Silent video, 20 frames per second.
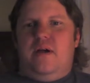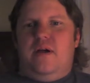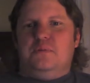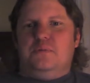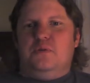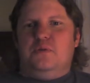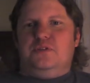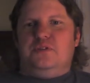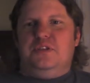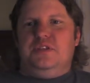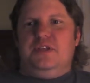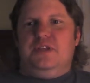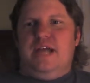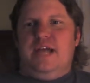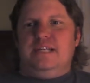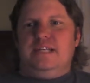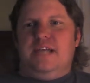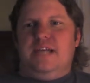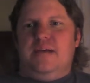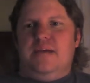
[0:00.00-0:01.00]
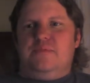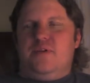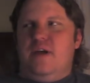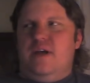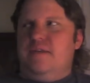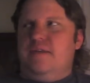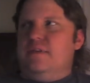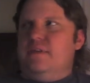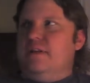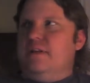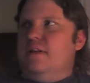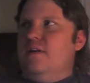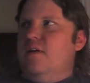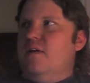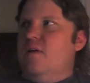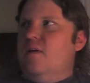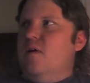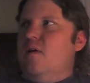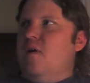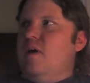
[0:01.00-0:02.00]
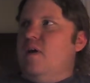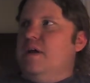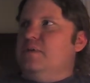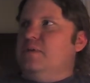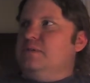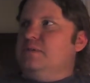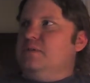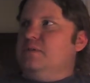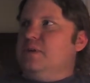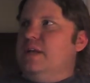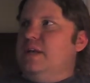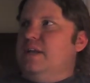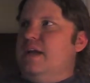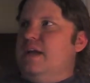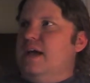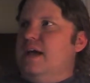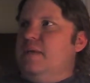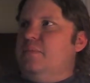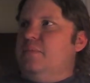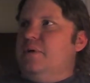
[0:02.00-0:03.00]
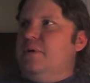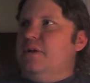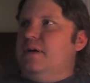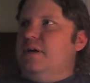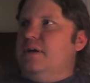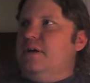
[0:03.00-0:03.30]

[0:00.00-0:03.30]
It was mostly the nighttime driving. It was still kind of night, but